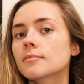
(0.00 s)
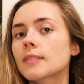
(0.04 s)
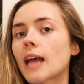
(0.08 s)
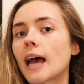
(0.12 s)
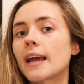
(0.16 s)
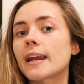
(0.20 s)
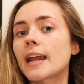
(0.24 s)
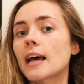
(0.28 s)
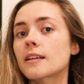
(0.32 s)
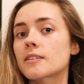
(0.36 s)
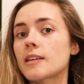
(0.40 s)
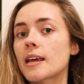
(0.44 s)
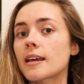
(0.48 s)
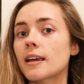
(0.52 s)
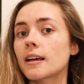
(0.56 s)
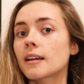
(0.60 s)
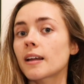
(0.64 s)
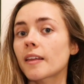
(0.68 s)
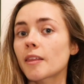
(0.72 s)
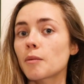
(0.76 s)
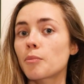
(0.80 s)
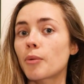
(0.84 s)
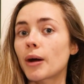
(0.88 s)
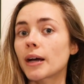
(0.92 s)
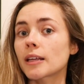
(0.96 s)
And now take
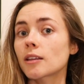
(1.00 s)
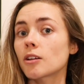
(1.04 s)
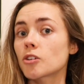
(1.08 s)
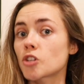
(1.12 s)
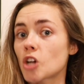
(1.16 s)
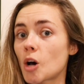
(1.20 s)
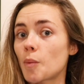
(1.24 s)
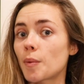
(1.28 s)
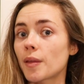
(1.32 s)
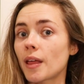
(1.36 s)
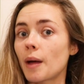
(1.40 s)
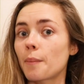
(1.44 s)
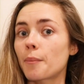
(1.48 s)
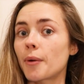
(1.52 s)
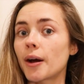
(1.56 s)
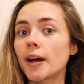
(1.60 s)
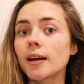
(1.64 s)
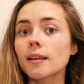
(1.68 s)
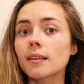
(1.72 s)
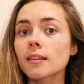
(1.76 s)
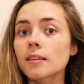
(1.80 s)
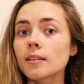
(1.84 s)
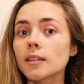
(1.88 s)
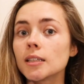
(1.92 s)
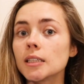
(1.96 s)
another breath on top of that
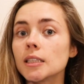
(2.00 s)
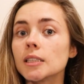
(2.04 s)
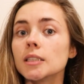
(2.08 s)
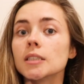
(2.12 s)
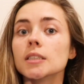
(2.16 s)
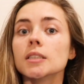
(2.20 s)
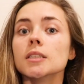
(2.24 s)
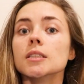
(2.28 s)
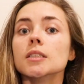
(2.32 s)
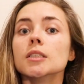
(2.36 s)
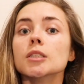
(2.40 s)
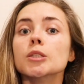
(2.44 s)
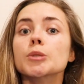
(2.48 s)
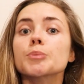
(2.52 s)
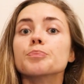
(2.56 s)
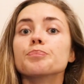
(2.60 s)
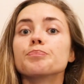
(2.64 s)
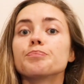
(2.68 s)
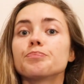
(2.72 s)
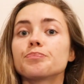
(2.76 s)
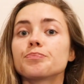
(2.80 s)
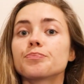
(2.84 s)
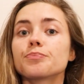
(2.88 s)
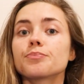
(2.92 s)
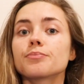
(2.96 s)
breath.
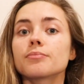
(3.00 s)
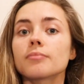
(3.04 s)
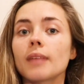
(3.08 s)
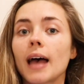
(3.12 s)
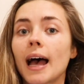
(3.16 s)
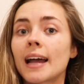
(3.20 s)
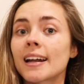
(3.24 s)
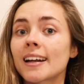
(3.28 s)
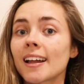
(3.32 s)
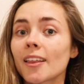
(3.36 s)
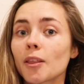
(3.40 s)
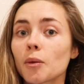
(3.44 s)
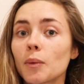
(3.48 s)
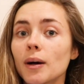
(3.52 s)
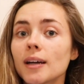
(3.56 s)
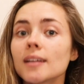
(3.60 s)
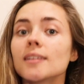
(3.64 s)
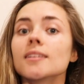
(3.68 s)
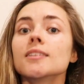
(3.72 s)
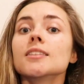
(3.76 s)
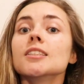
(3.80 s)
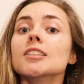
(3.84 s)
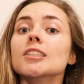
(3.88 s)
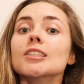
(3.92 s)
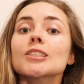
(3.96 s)
And another
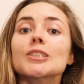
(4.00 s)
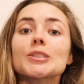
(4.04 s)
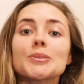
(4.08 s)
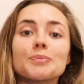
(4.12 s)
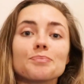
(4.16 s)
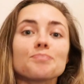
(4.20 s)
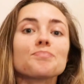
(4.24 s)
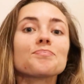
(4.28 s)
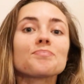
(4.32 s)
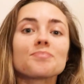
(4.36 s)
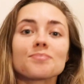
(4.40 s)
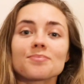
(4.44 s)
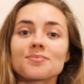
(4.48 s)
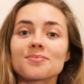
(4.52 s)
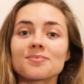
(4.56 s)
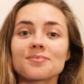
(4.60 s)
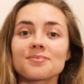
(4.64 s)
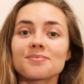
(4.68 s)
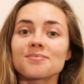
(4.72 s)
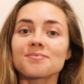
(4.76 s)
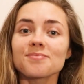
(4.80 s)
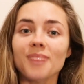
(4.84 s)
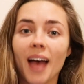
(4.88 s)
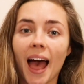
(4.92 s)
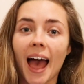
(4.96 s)
one.
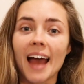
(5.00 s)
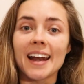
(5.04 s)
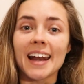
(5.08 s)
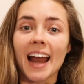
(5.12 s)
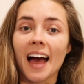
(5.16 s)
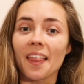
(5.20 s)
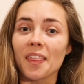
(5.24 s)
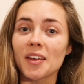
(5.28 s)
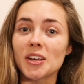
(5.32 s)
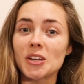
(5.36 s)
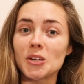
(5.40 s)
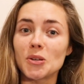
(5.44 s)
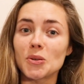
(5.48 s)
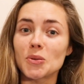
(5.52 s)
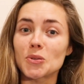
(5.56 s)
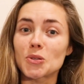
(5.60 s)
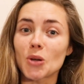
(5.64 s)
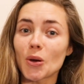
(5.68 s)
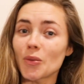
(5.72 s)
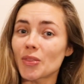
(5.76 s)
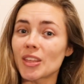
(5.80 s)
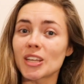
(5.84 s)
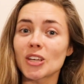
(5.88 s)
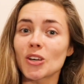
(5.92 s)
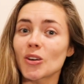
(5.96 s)
And now that you
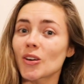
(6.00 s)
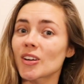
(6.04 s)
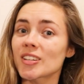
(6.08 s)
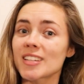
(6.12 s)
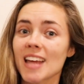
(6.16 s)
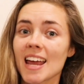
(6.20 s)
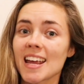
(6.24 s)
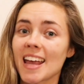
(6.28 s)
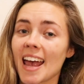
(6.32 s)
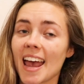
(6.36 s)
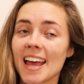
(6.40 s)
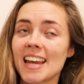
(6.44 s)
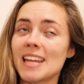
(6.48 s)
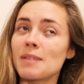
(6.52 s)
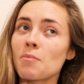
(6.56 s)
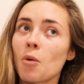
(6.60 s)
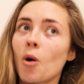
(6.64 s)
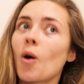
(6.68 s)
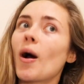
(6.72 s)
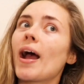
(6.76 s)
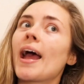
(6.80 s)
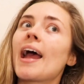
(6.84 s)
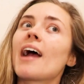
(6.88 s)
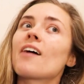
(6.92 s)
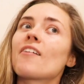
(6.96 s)
don't think you can take any
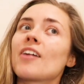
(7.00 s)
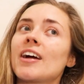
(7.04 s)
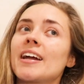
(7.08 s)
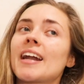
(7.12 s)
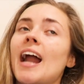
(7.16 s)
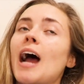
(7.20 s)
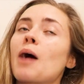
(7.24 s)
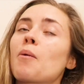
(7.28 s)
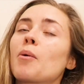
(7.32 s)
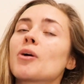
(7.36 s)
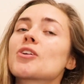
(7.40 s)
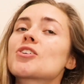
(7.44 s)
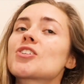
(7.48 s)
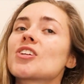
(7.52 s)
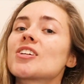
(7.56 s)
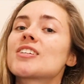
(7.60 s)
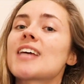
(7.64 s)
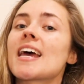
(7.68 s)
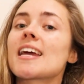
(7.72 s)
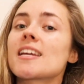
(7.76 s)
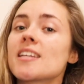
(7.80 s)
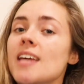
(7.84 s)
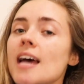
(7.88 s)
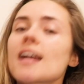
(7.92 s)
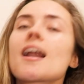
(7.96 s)
more air in, I want you to
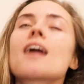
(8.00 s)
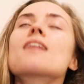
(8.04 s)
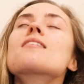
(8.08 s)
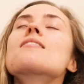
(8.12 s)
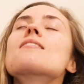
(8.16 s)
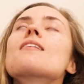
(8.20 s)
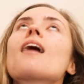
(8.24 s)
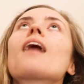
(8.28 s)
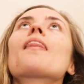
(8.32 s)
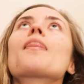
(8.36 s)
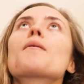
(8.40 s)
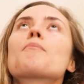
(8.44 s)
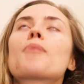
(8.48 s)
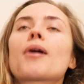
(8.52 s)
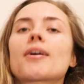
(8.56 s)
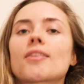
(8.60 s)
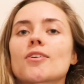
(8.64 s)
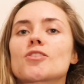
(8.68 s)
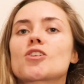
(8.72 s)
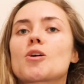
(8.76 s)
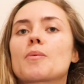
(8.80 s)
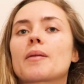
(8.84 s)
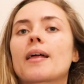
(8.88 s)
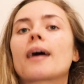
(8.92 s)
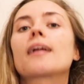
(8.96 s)
take yet another breath on
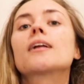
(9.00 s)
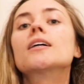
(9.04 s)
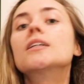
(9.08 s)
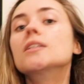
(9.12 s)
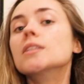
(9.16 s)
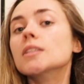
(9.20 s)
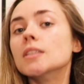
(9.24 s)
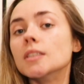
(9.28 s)
top of that.